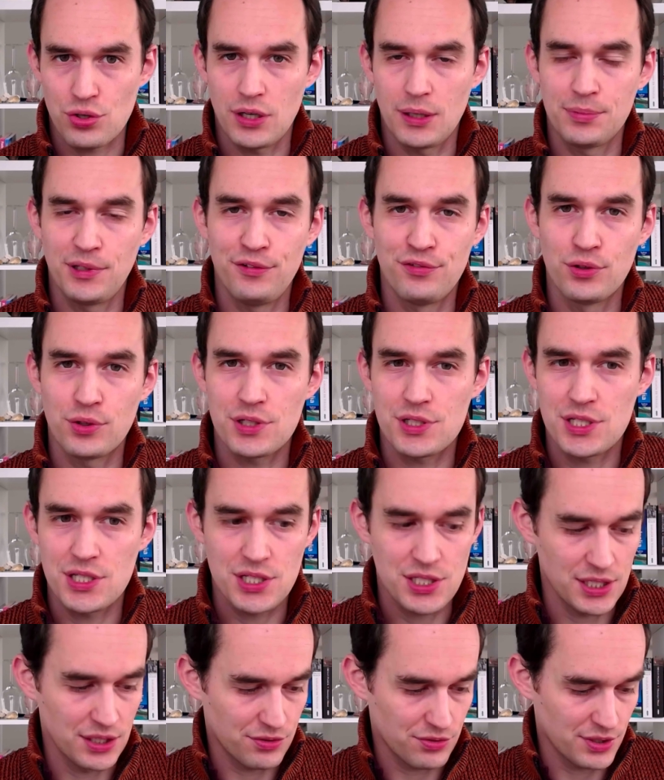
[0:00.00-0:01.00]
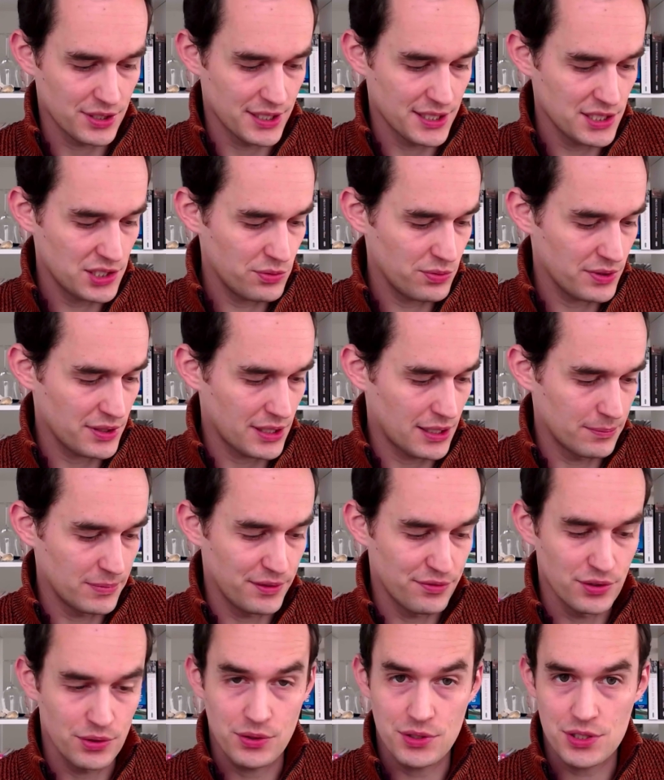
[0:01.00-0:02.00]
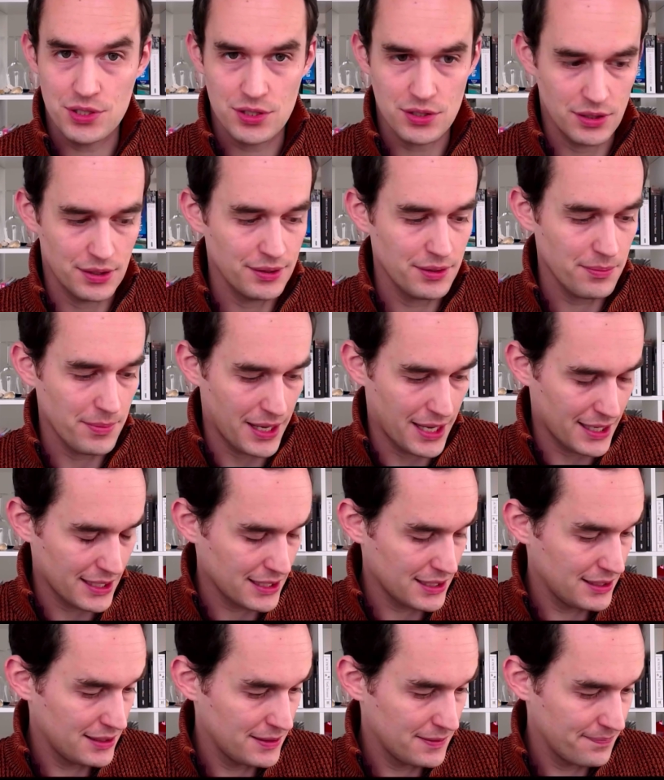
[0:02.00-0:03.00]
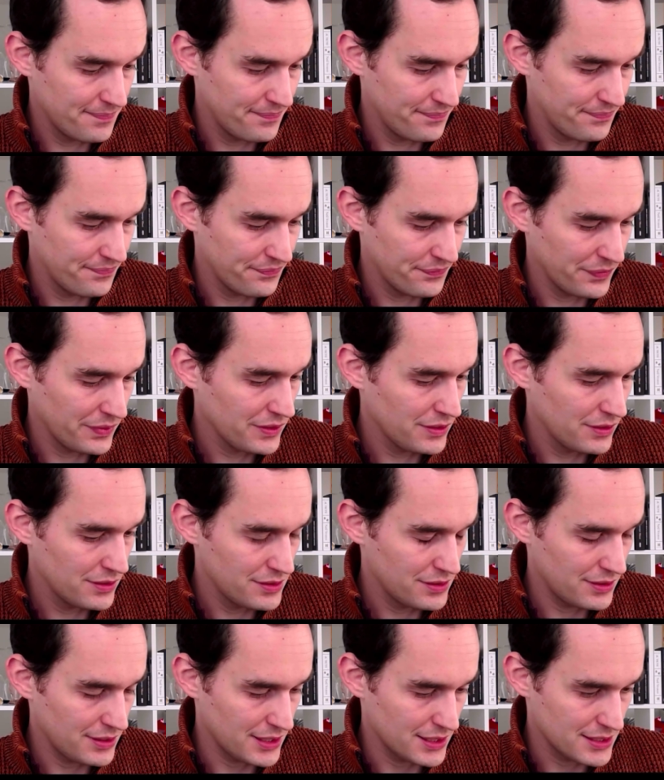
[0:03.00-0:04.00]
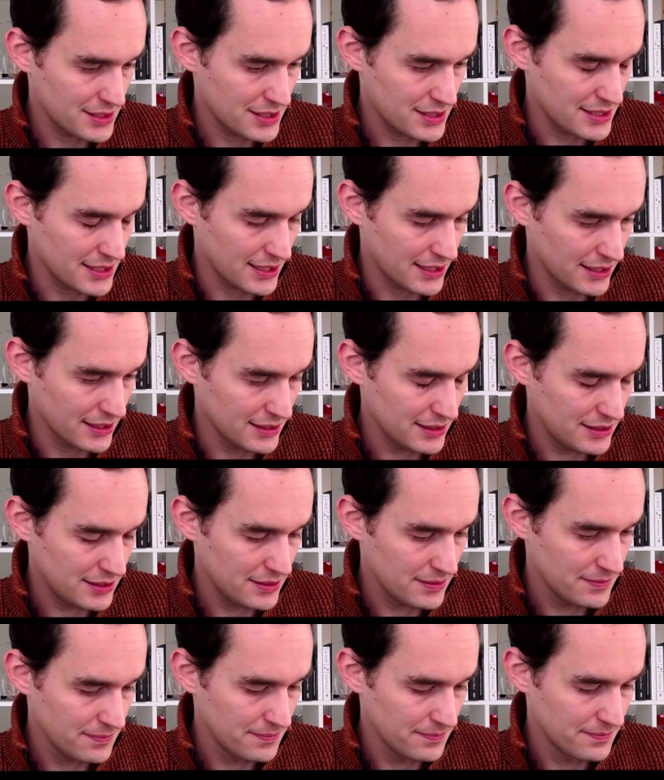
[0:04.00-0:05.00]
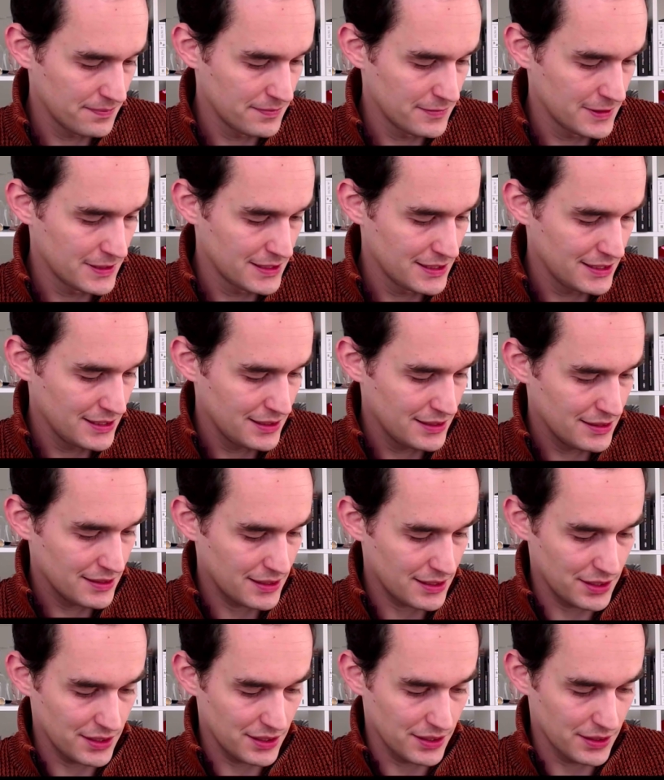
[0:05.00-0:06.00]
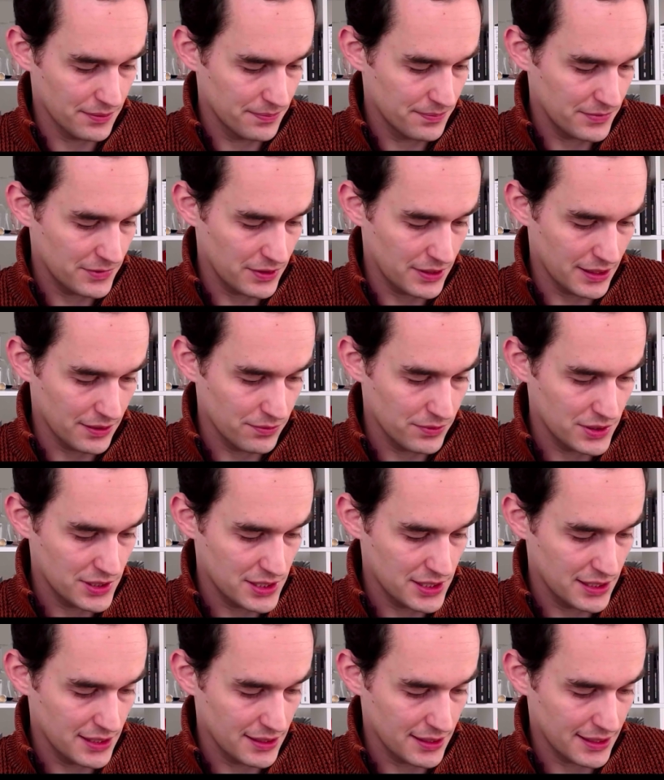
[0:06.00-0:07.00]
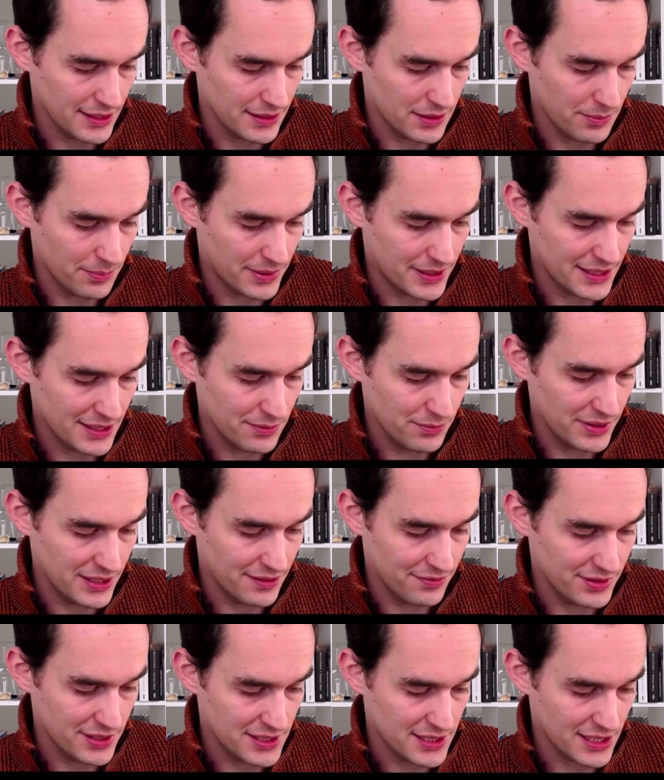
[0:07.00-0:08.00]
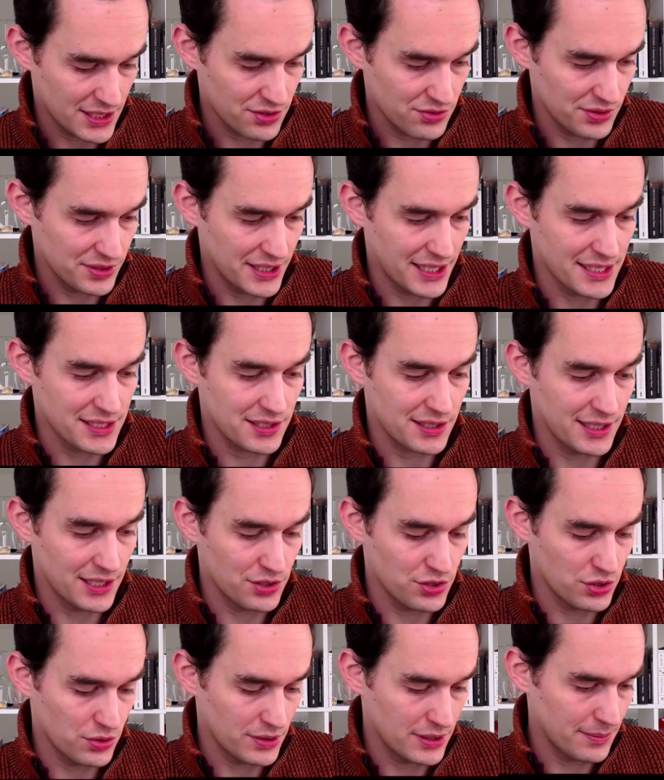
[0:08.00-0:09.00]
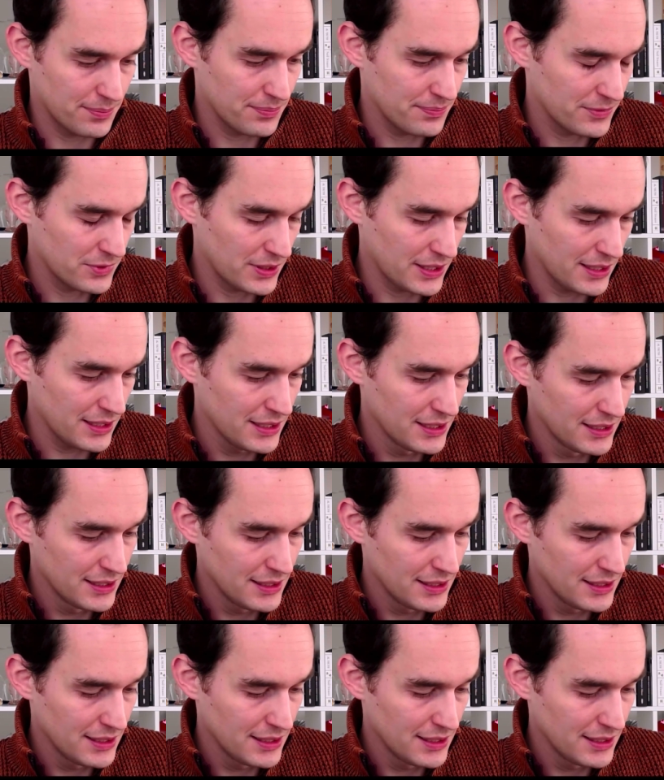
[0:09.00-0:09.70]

OmniFocus is synchronized with OmniFocus on the Mac. Takes a second. There you go. Okay, we see like at the bottom we have this extra task that showed up. Okay,